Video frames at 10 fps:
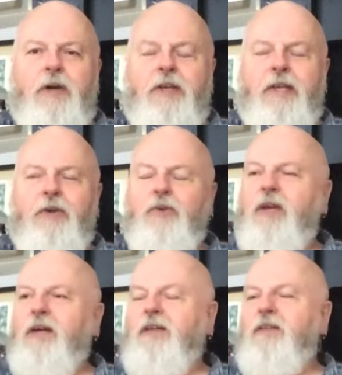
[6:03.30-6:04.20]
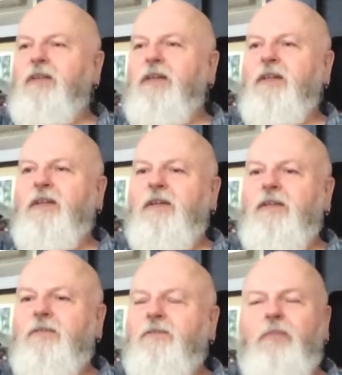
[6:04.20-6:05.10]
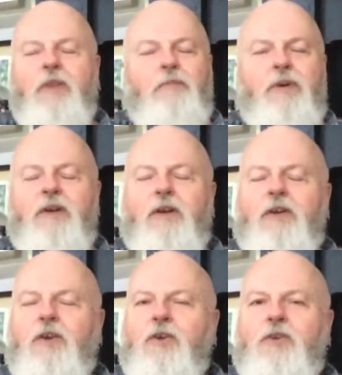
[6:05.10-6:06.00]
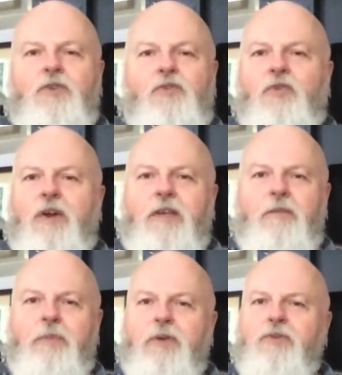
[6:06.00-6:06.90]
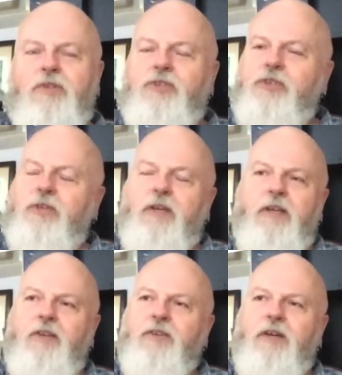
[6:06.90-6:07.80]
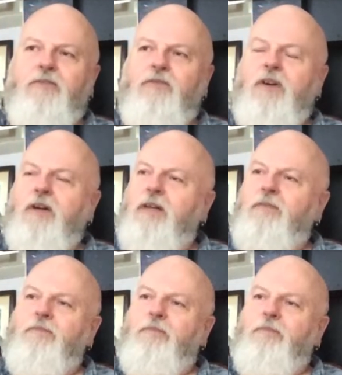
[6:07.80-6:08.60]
by Neil Young, I think. A great musician in his own right.